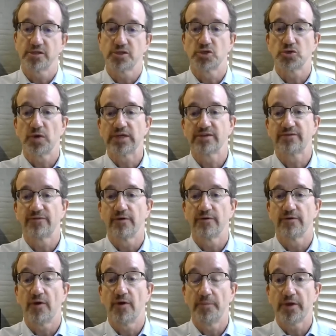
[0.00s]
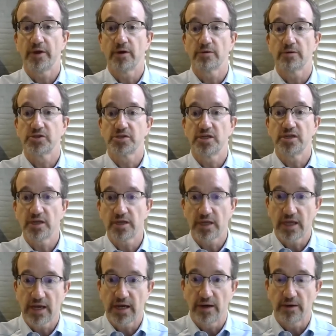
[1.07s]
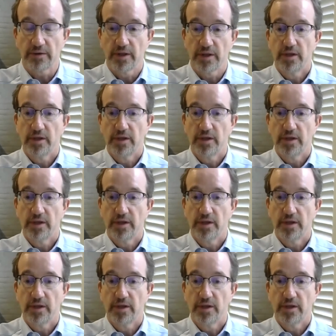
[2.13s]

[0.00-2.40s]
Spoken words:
a transfer from their Senate account